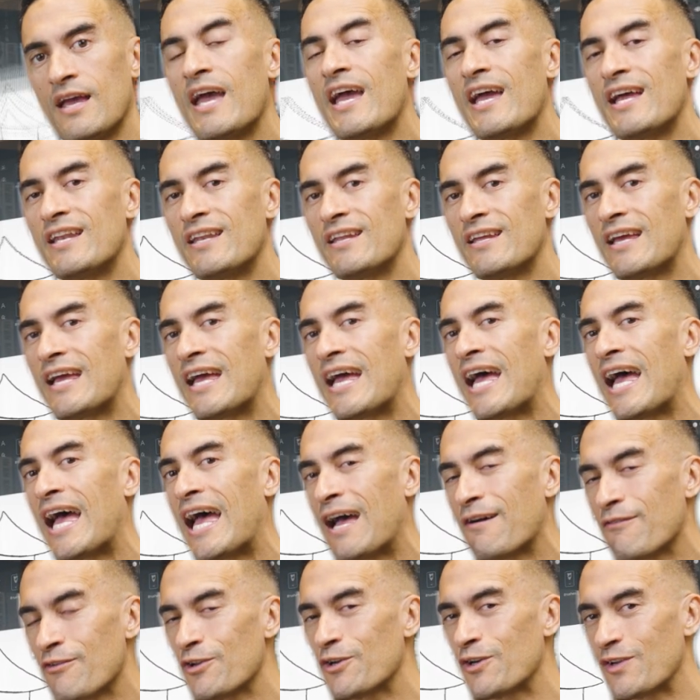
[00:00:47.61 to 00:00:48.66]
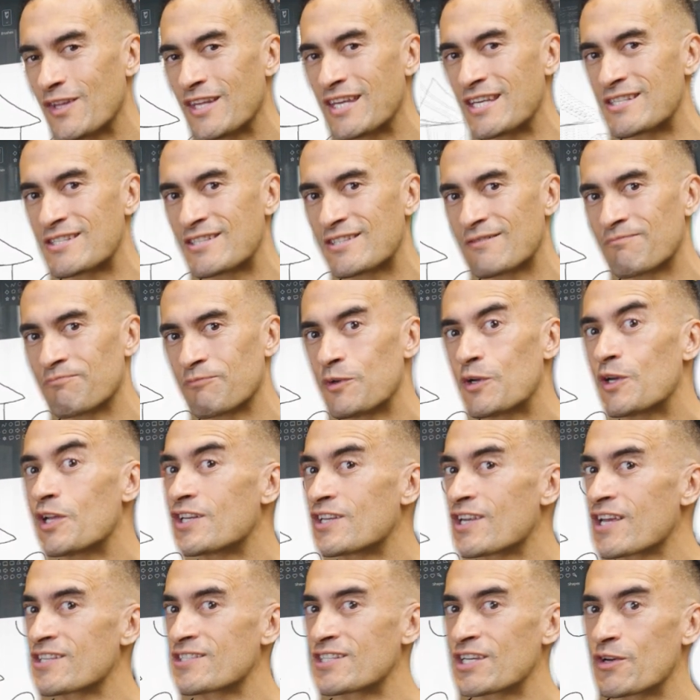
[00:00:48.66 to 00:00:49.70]
And have a look at this. You can
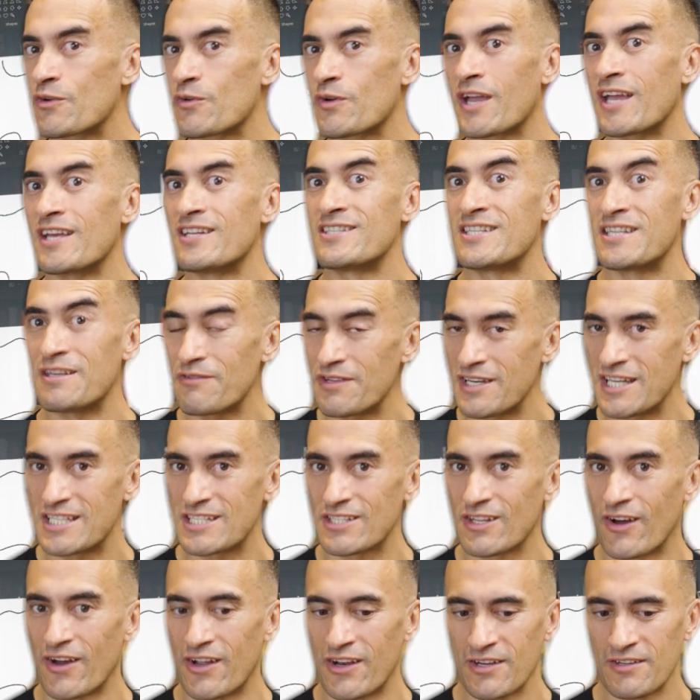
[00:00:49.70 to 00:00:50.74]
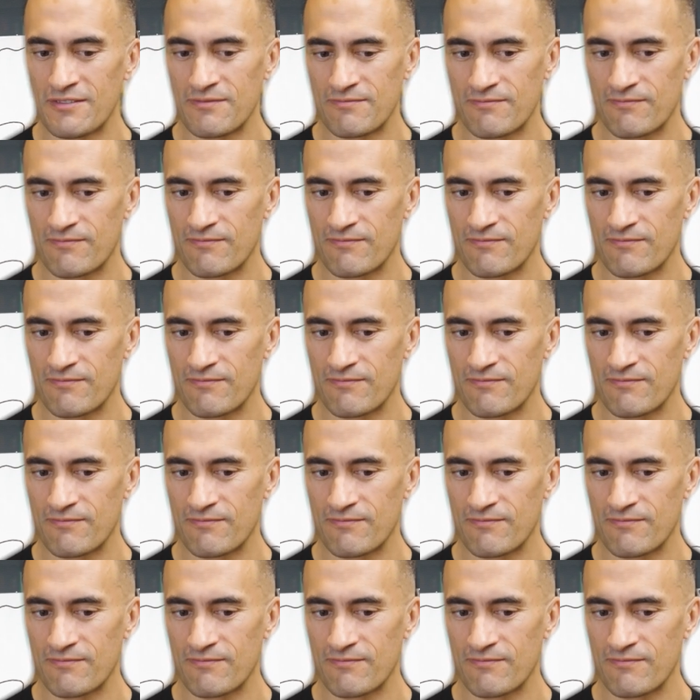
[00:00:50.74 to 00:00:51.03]
adjust the creativity slider